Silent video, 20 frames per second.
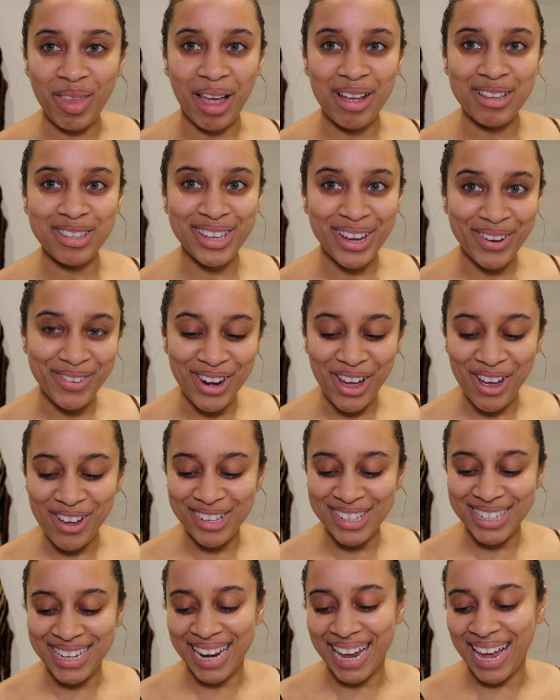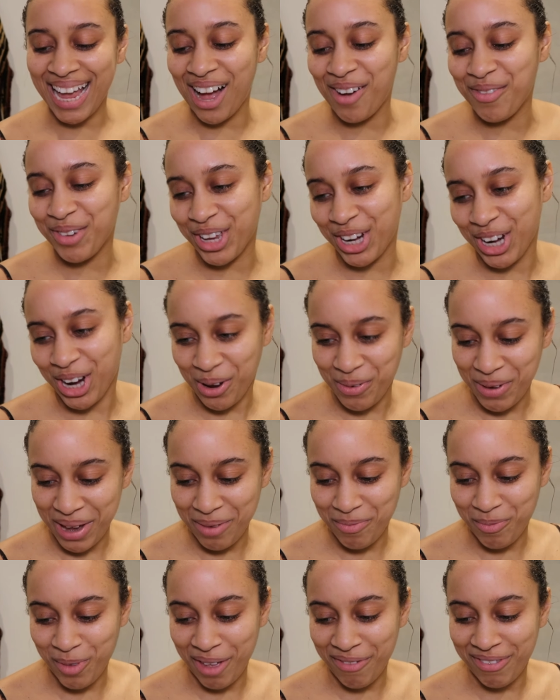So lastly, I'm going to go
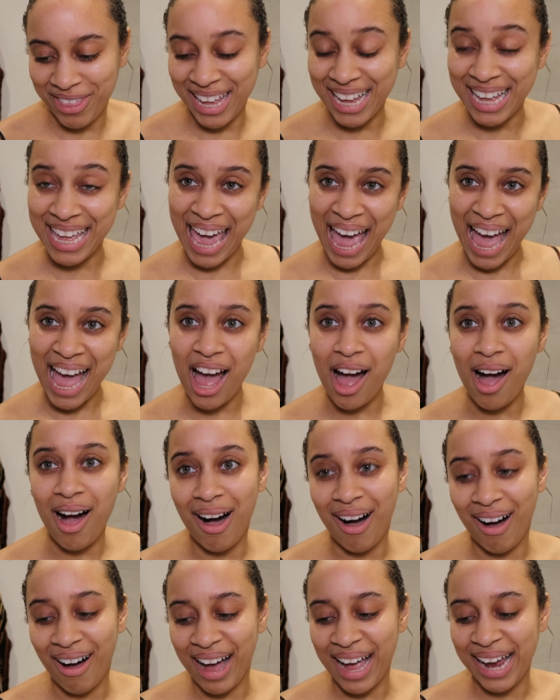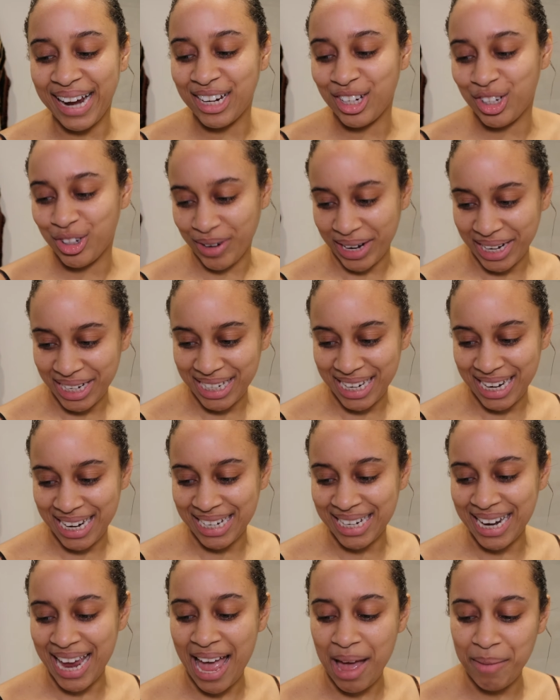in with the Get
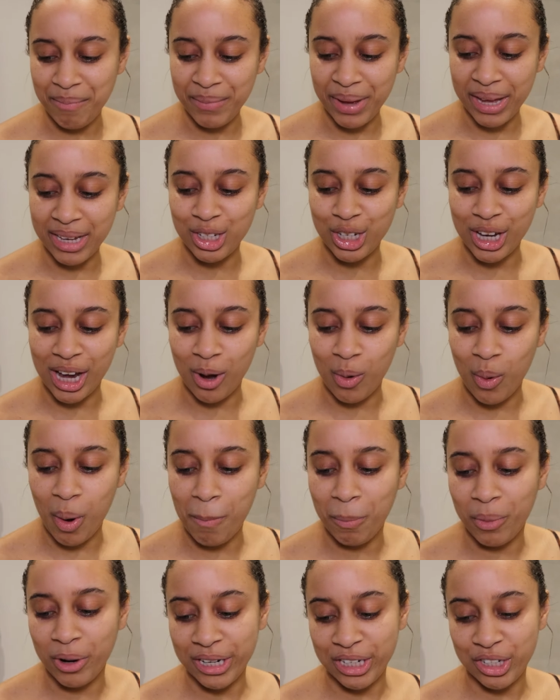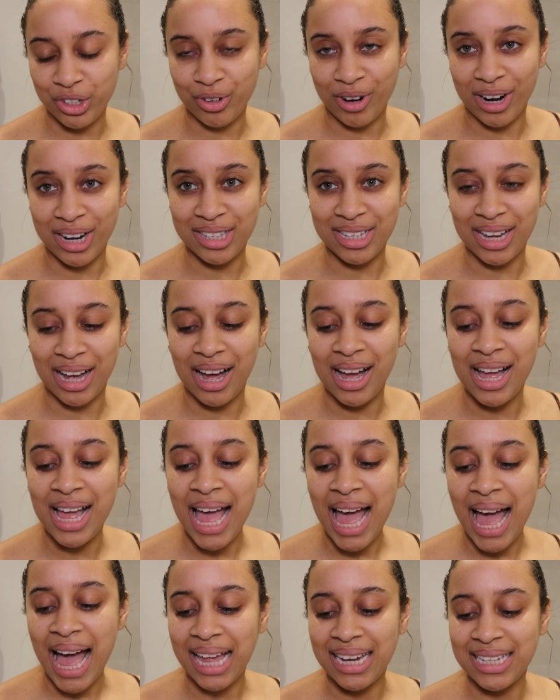Hydrated Hemp Gel Moisturiser. And
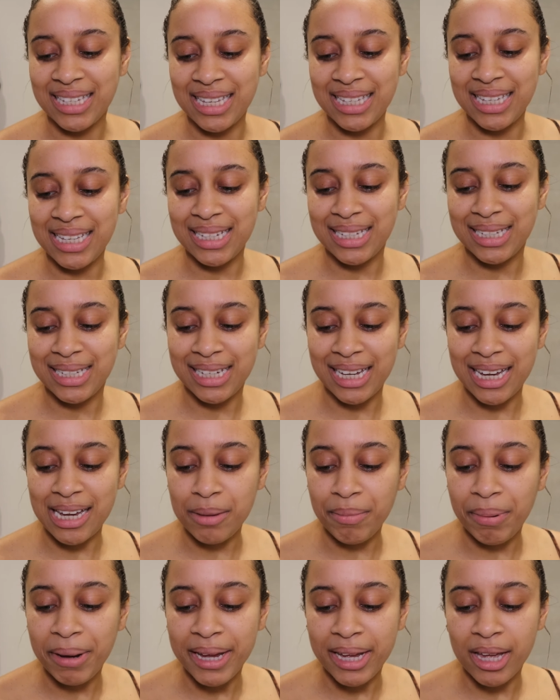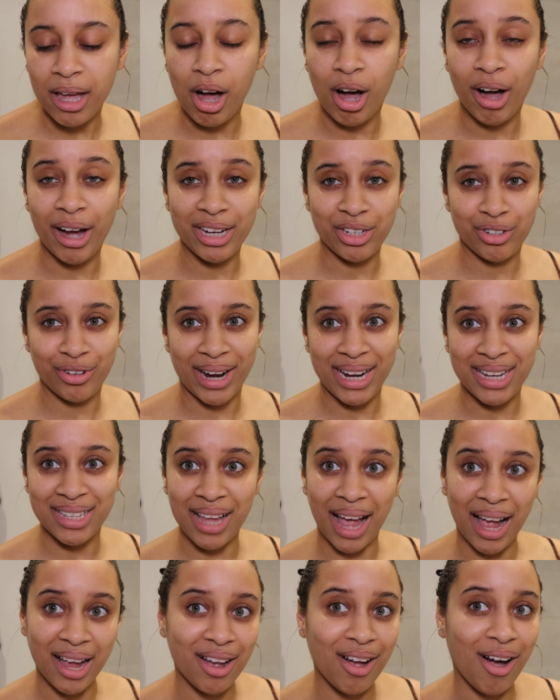it says it deeply hydrates
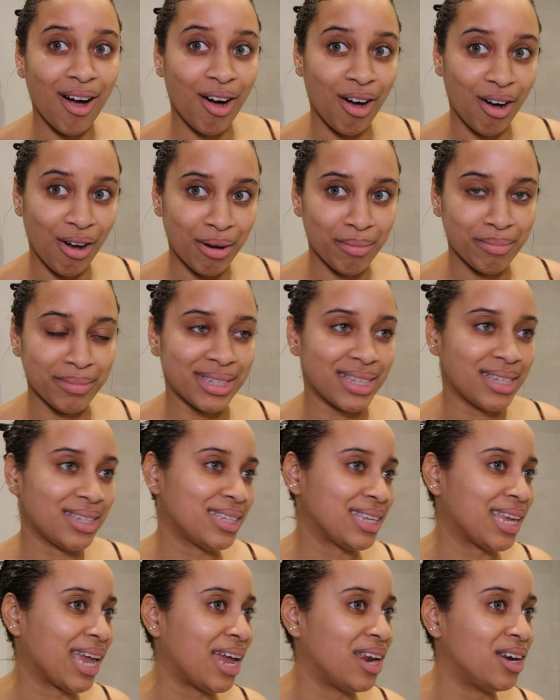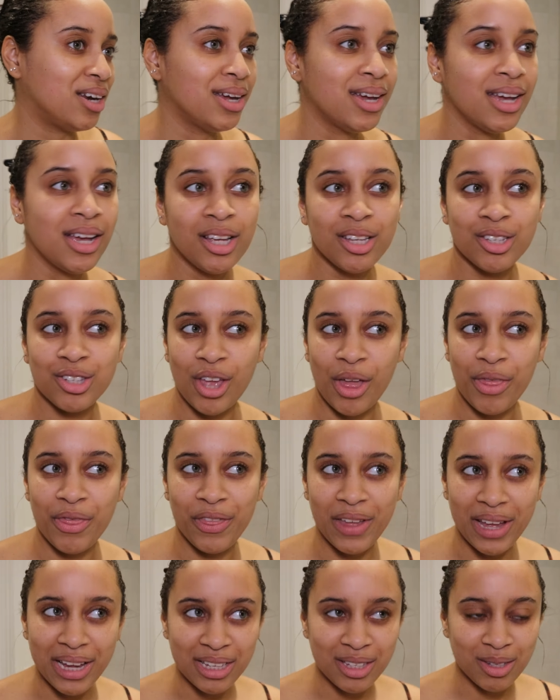and calms skin. So
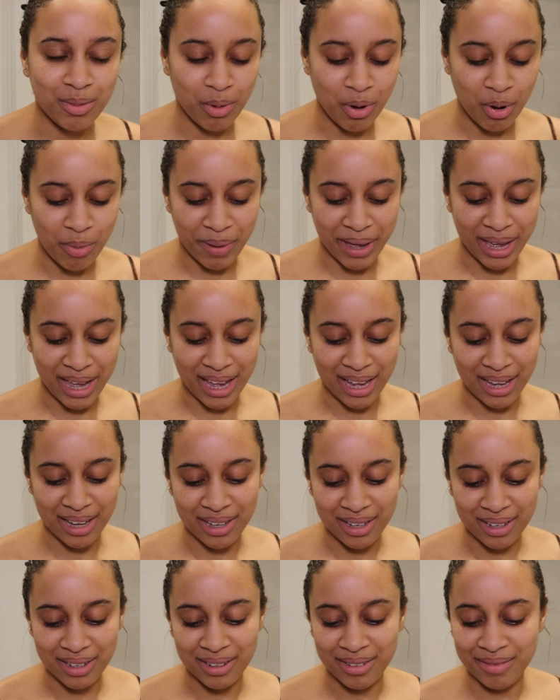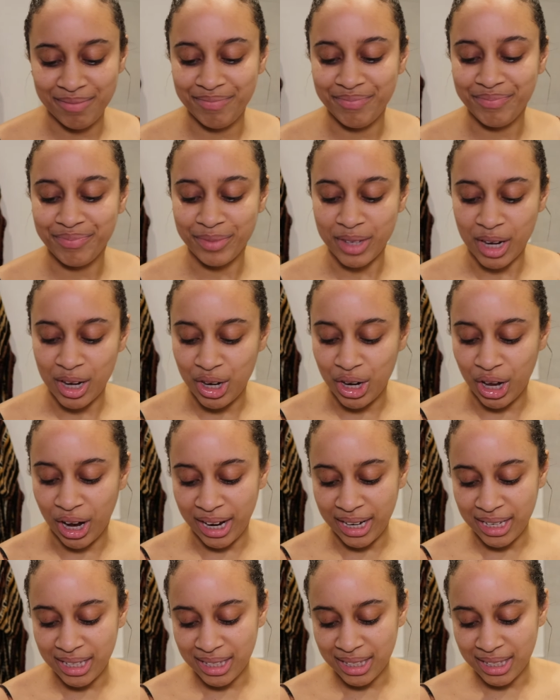this will be
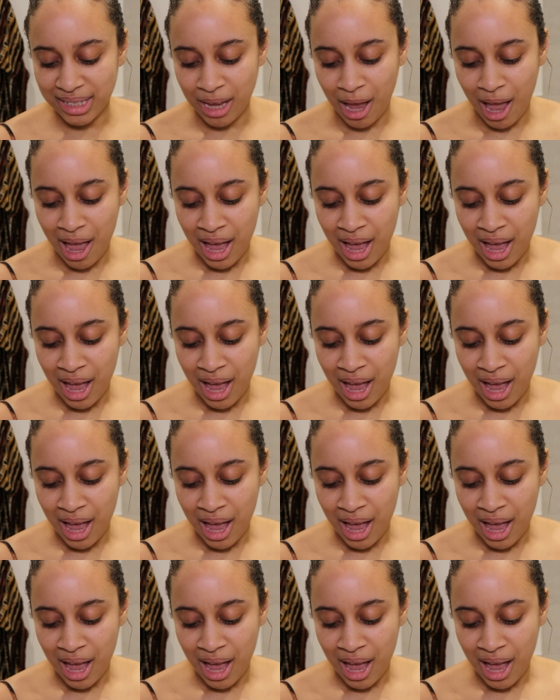nice.